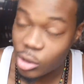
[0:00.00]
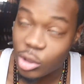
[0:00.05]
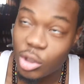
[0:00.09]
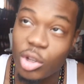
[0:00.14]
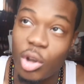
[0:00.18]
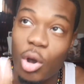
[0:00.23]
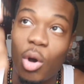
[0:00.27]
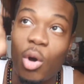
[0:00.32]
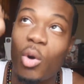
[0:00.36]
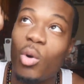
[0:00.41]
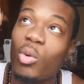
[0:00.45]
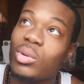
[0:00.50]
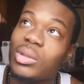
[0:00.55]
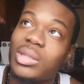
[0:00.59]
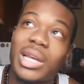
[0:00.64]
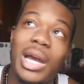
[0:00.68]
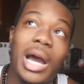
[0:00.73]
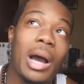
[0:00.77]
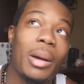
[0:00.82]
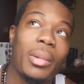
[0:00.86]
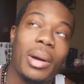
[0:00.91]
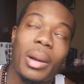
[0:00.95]
The whole
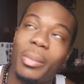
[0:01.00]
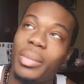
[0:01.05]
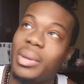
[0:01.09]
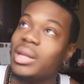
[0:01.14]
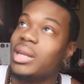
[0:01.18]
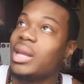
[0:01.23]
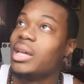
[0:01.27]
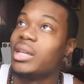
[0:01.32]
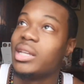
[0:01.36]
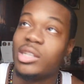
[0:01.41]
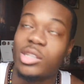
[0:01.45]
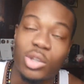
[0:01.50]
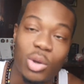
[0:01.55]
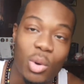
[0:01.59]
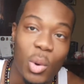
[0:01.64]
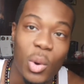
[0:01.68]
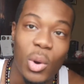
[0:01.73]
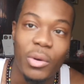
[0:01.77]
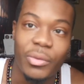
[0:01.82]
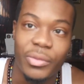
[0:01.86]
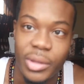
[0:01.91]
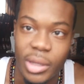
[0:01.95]
time, I mean, like, it's
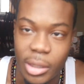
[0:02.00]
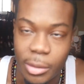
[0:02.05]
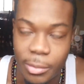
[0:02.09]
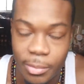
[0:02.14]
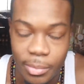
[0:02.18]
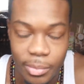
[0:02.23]
often.